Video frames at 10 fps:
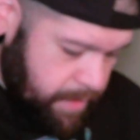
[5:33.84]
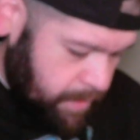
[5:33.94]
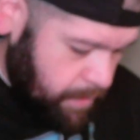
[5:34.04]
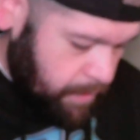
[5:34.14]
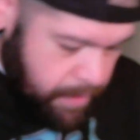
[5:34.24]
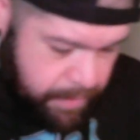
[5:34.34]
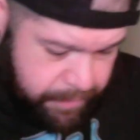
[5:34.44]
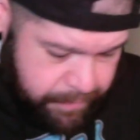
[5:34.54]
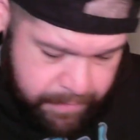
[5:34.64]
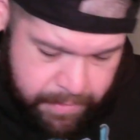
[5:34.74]
got the
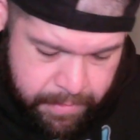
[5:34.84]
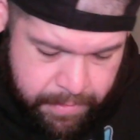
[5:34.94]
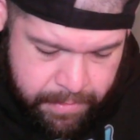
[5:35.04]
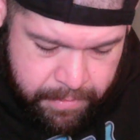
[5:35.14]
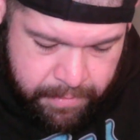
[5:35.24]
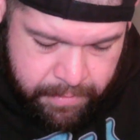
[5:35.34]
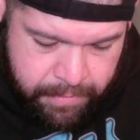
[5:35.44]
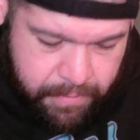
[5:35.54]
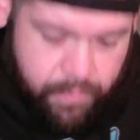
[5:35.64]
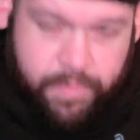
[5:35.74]
cloth,
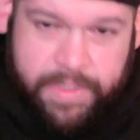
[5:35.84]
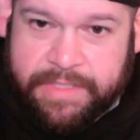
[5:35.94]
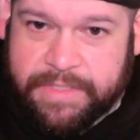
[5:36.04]
the WE